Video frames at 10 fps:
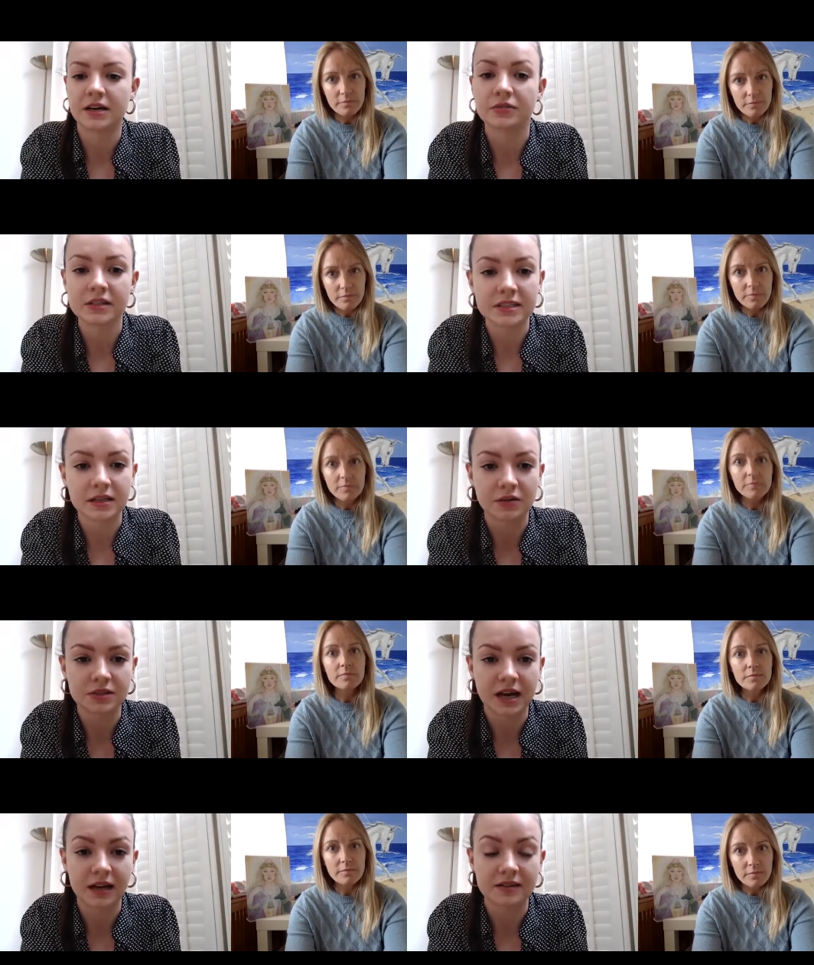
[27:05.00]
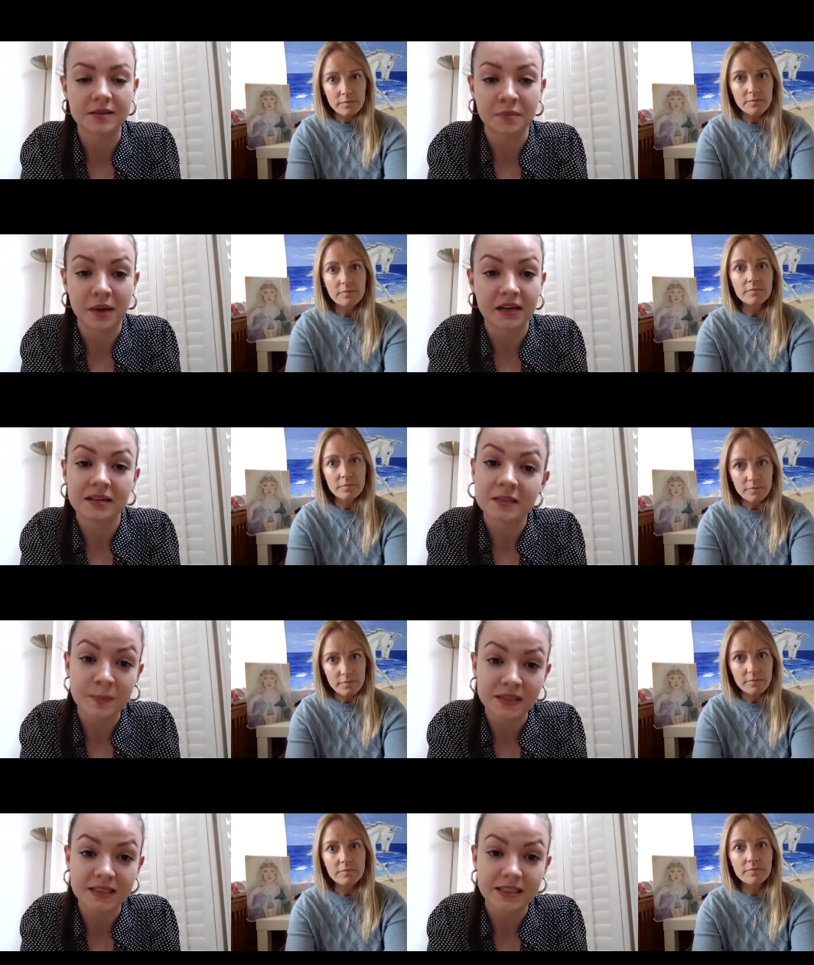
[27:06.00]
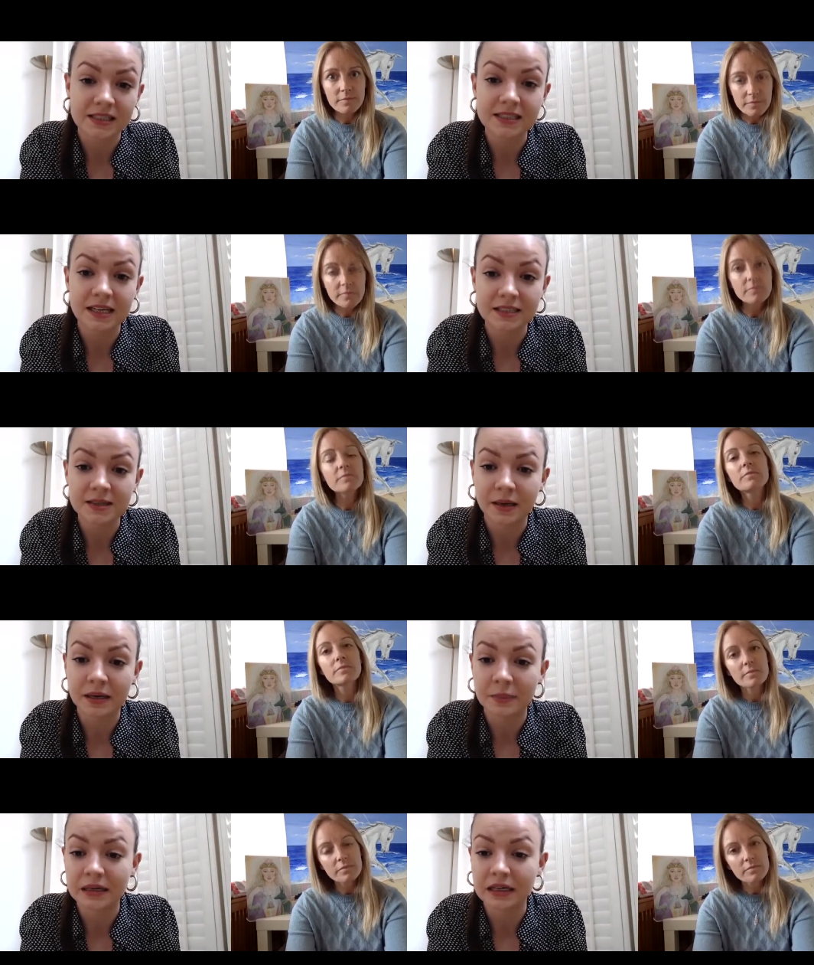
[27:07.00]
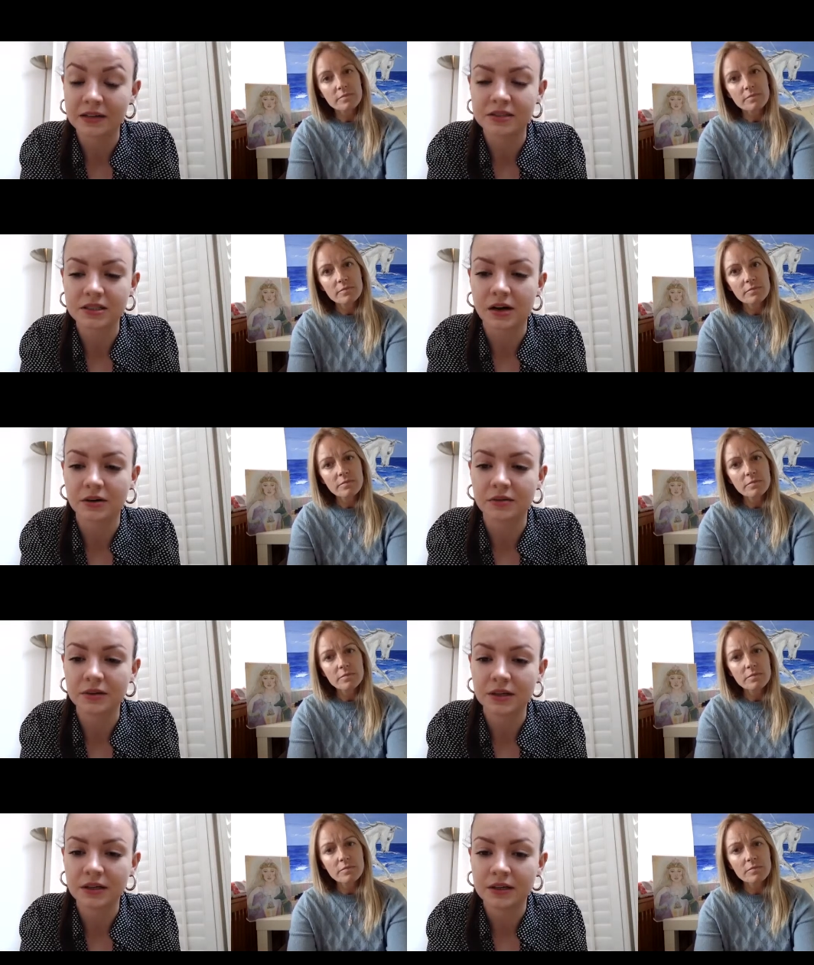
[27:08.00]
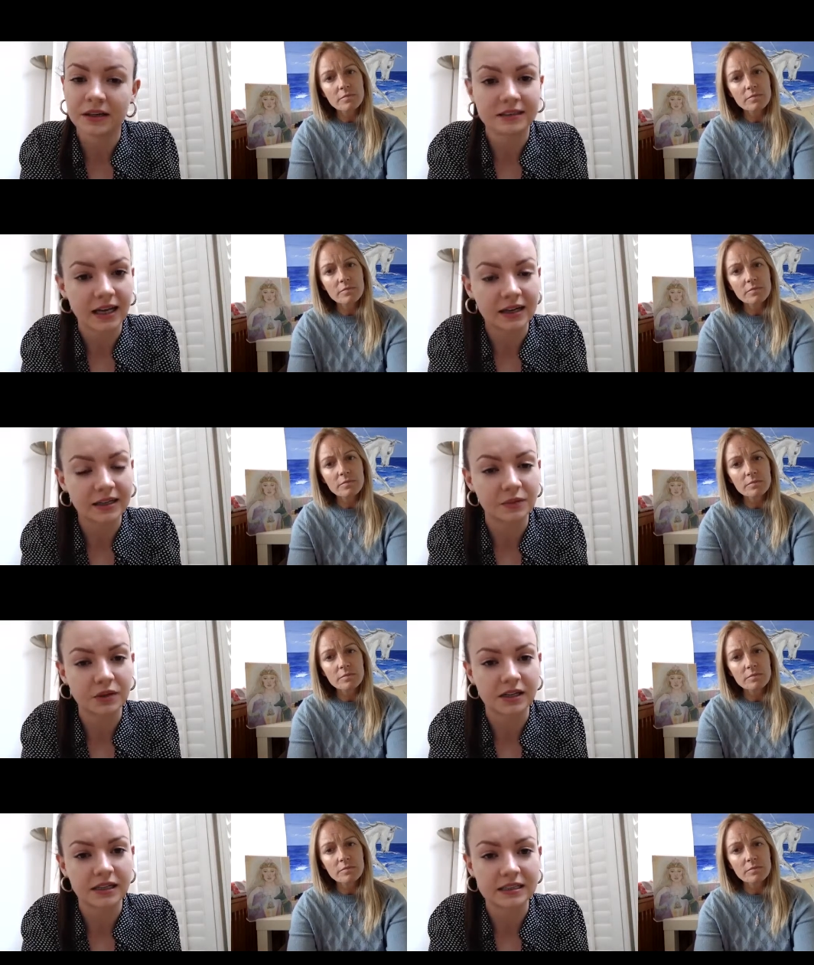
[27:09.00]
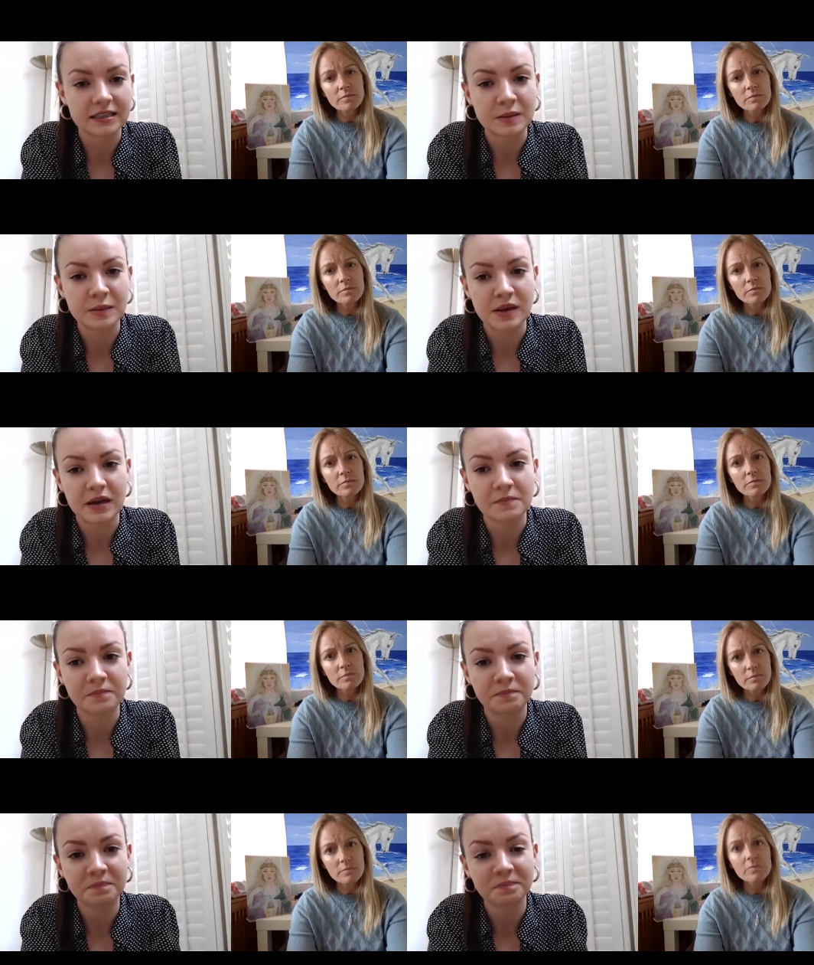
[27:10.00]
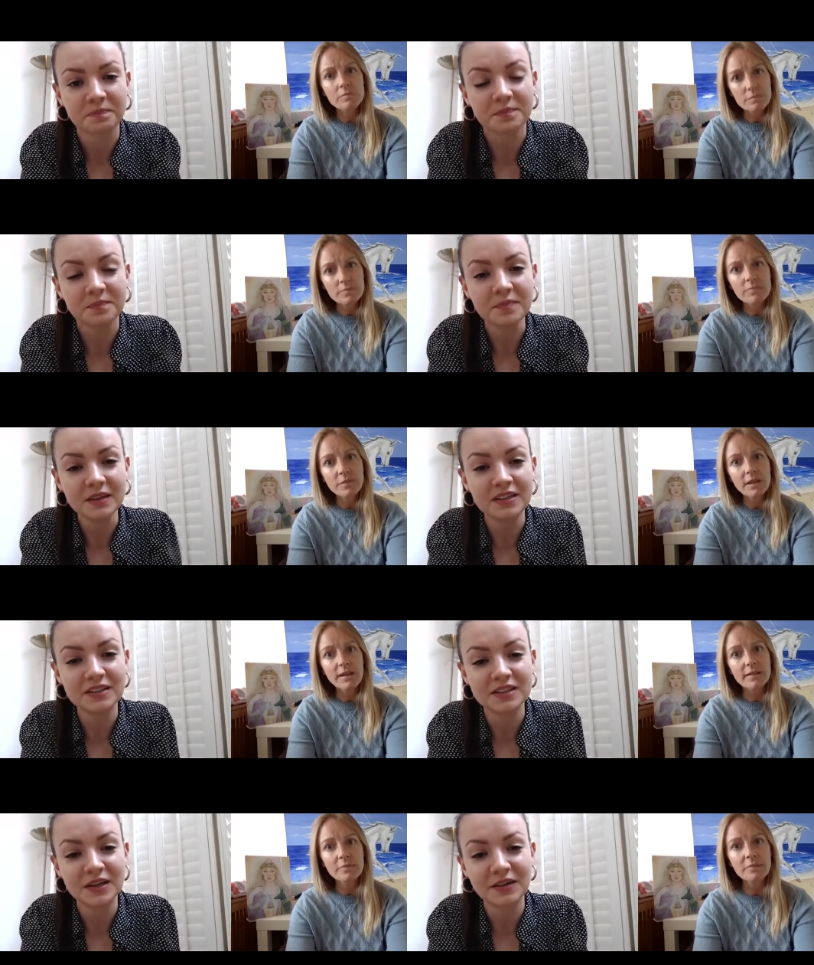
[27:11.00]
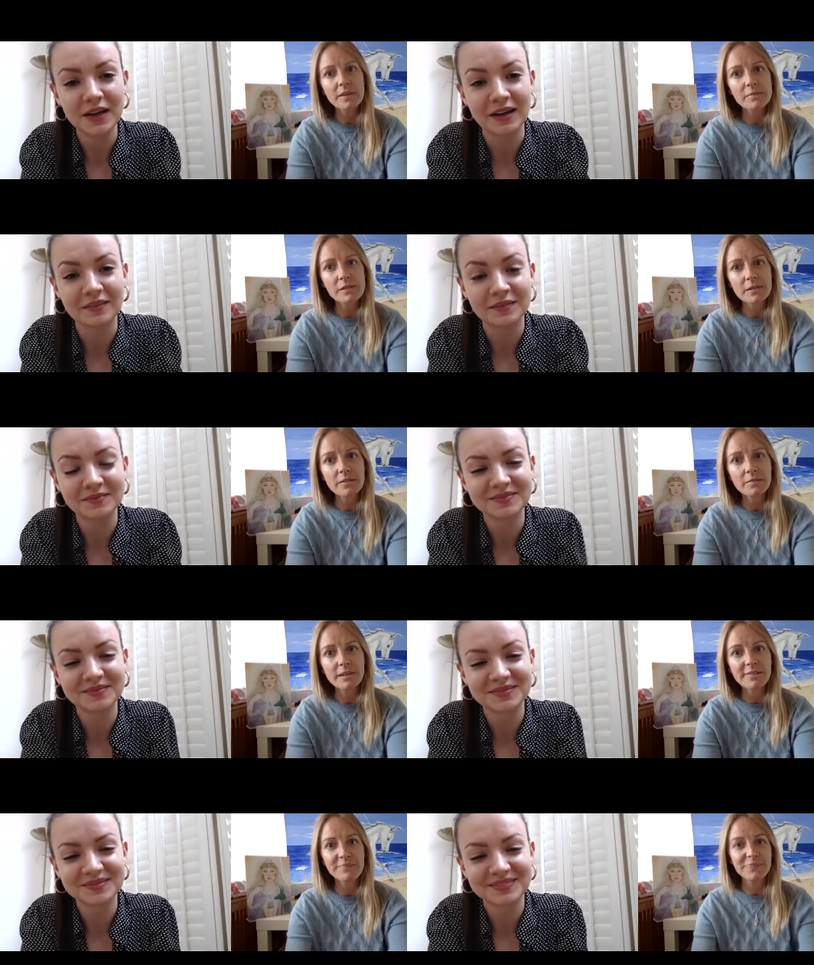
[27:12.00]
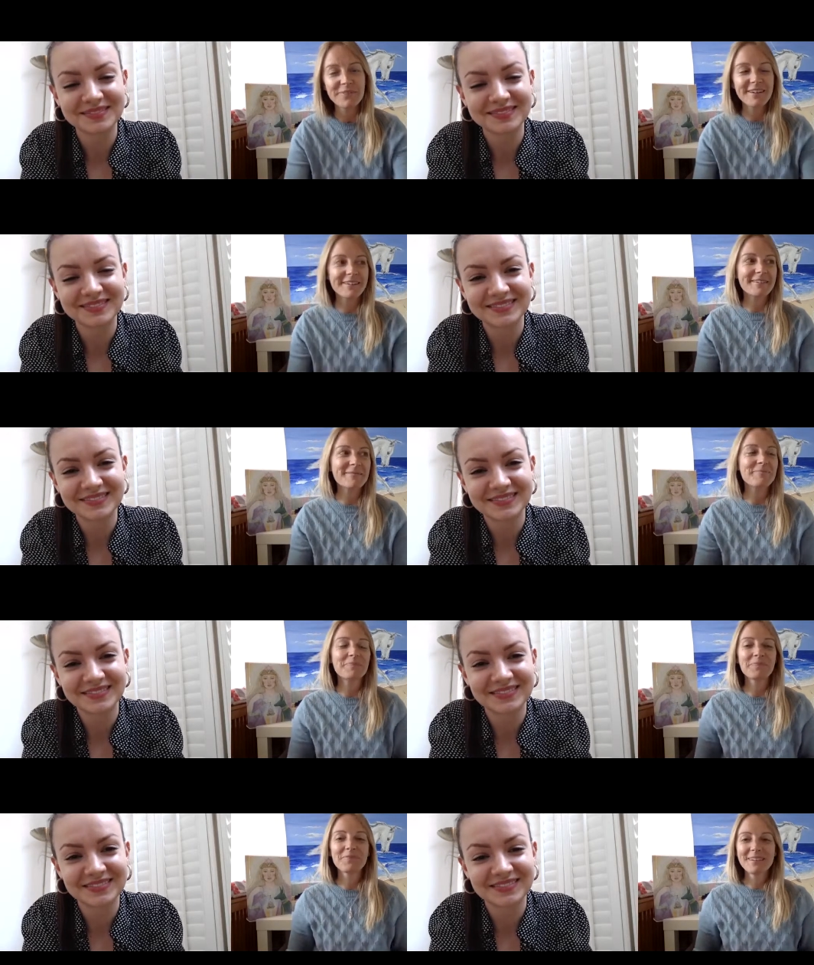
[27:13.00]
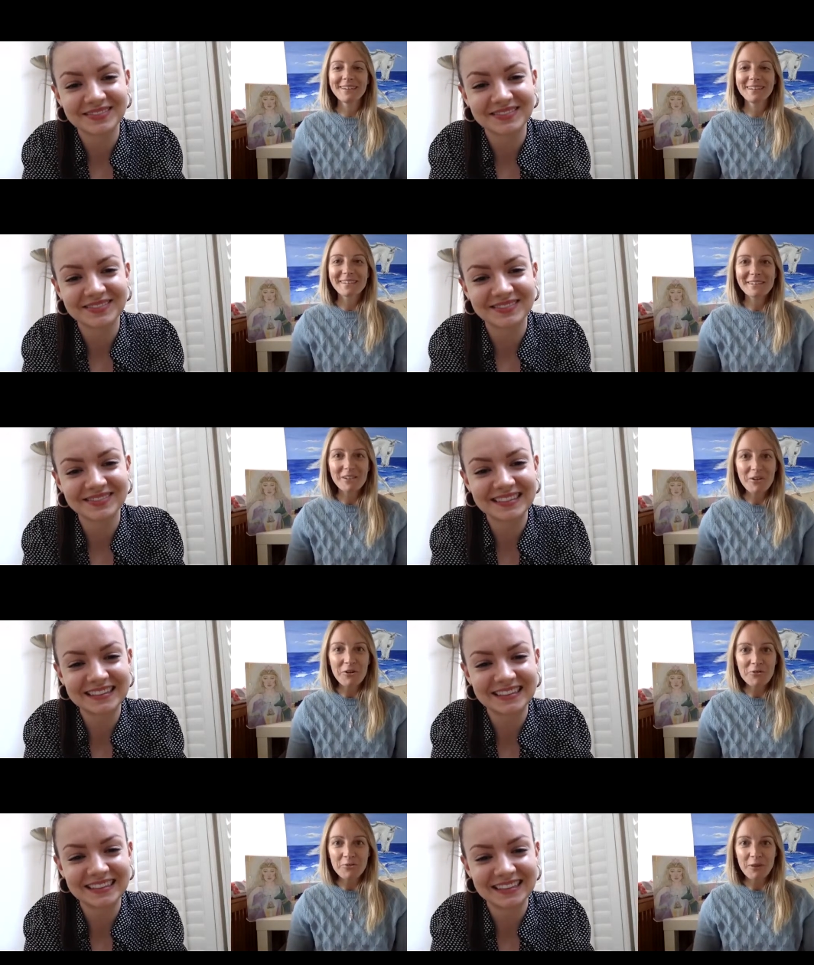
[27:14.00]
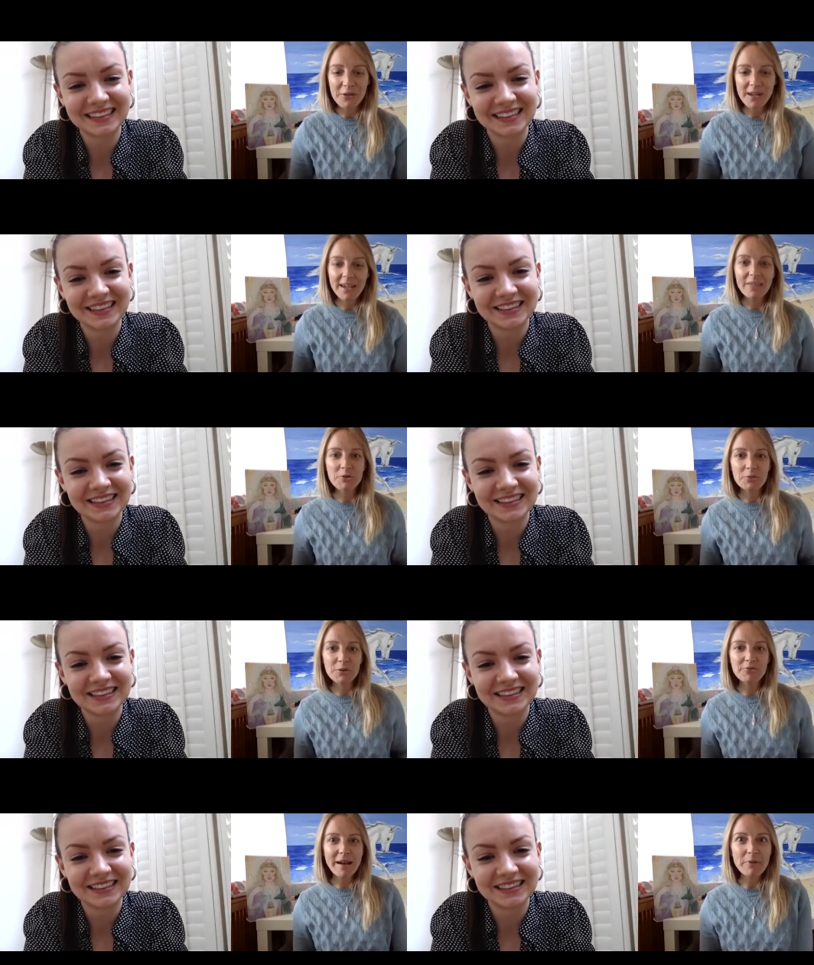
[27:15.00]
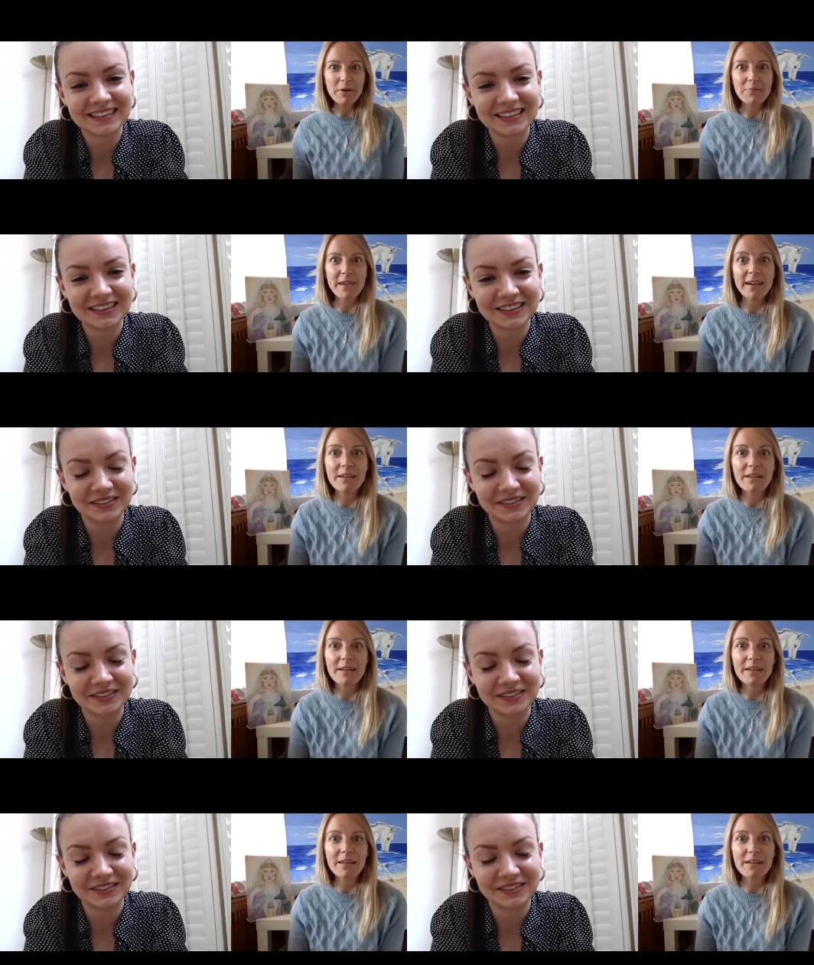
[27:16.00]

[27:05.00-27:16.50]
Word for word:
Speaker 1: single day to make this business and to make my lifestyle exactly what I need it to be?
Speaker 2: Mm, yeah. So, yeah absolutely. Yeah. So, okay, well, we'll wrap up there.